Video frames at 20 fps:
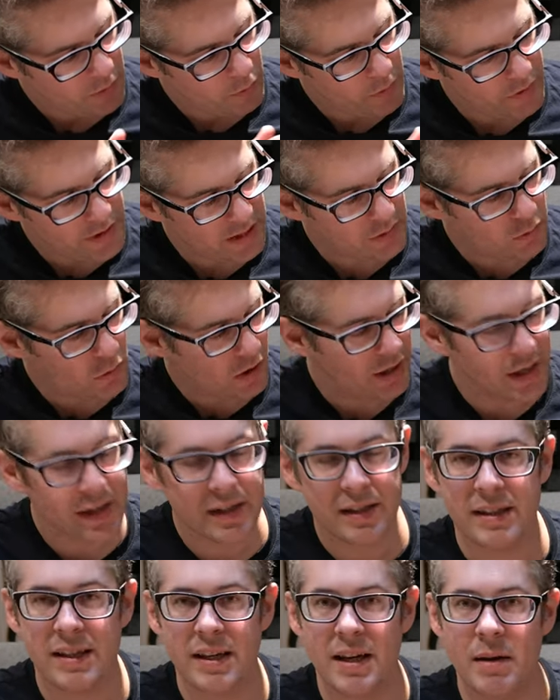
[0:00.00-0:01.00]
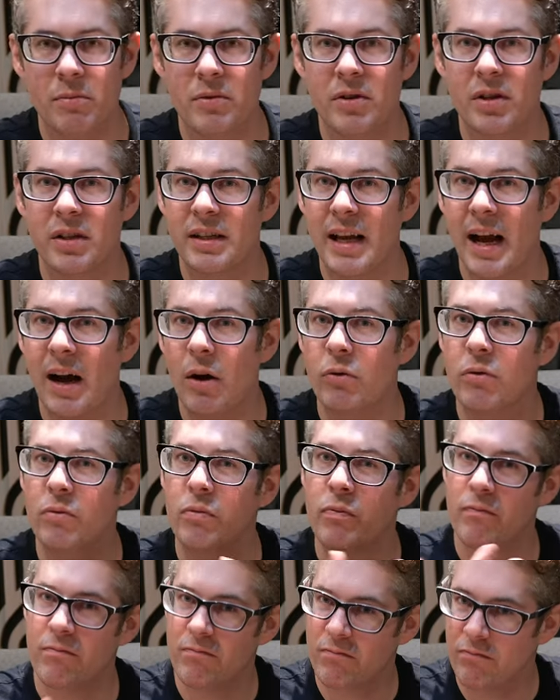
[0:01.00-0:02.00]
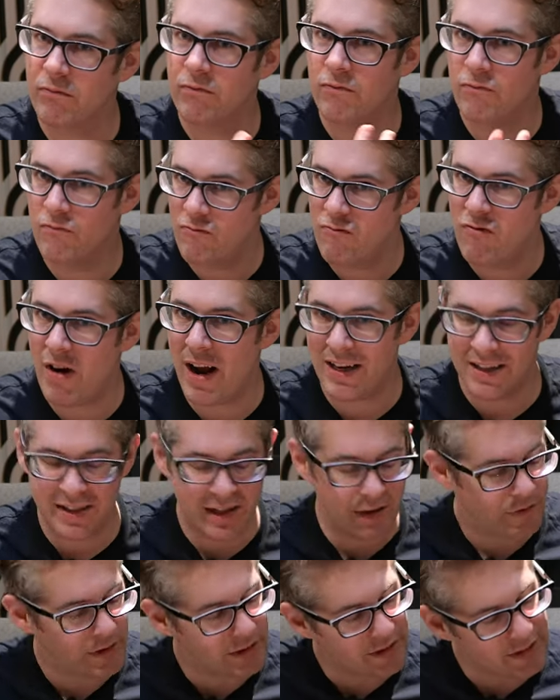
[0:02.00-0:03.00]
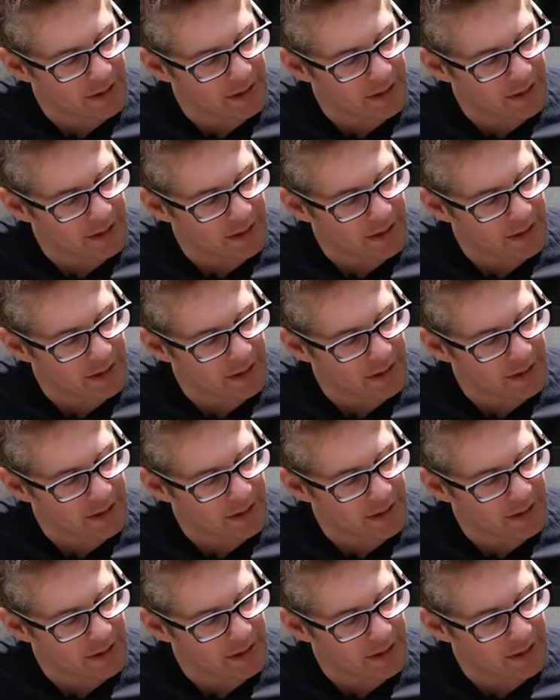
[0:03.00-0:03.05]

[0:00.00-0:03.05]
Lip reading: With this one, it seemed to sound relatively